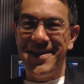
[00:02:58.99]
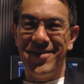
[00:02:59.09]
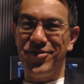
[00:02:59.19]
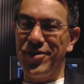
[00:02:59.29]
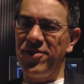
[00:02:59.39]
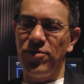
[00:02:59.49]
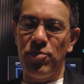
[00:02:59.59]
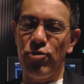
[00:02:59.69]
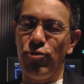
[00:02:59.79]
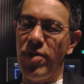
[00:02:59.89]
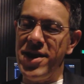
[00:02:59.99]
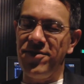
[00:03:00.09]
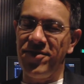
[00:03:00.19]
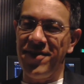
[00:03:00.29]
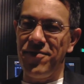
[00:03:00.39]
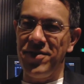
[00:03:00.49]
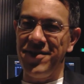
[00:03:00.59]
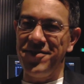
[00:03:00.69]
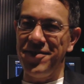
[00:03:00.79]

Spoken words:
it's got some great 70s